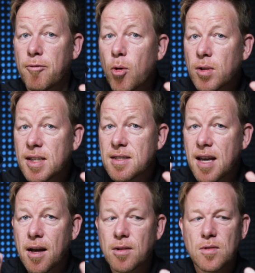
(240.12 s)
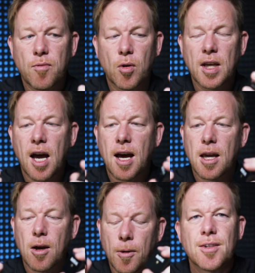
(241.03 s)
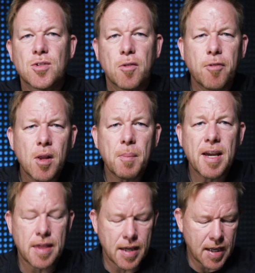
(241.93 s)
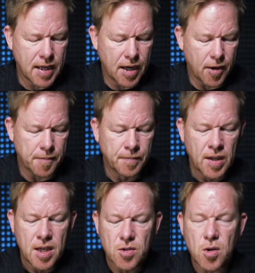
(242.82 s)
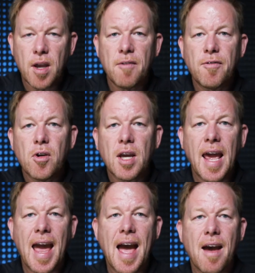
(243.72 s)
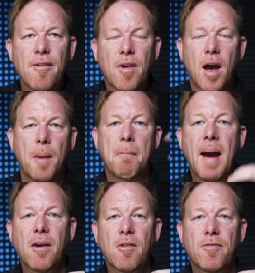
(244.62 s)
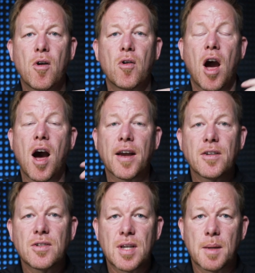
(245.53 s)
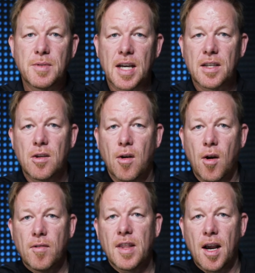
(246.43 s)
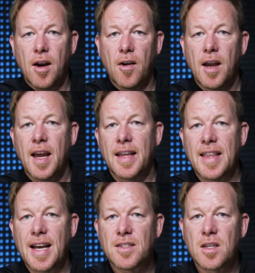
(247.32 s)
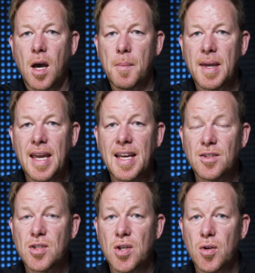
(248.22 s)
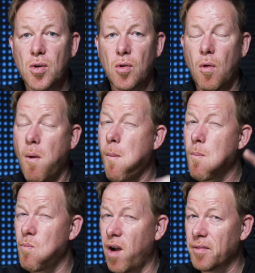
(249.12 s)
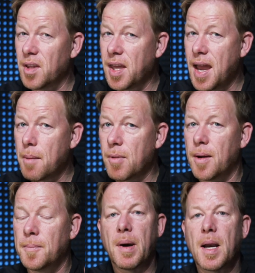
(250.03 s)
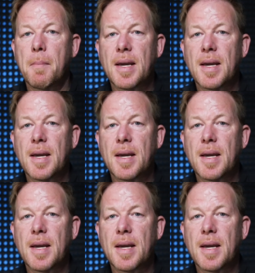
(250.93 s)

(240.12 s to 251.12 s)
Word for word: Foley sounds, Foley audio. So follow my thinking here. So if you're gonna have a microphone on your subject over there, and that's coming into not the camera, but a